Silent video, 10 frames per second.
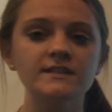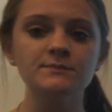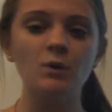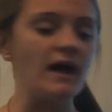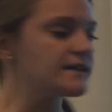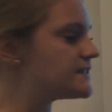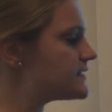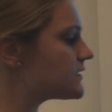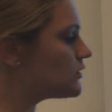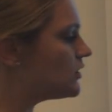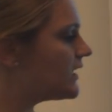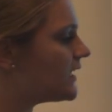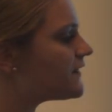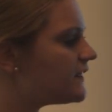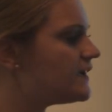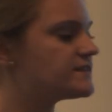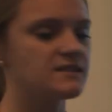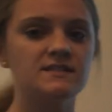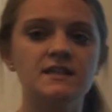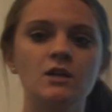let's practice looking at these
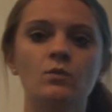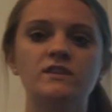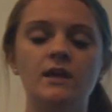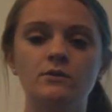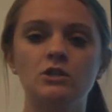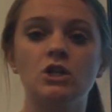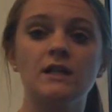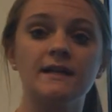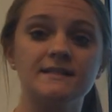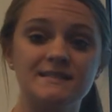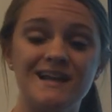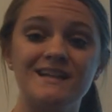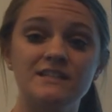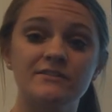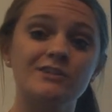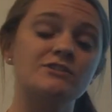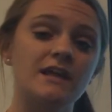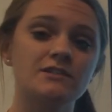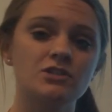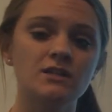and seeing what they would look like in scientific
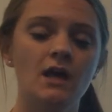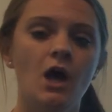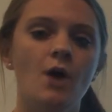notation,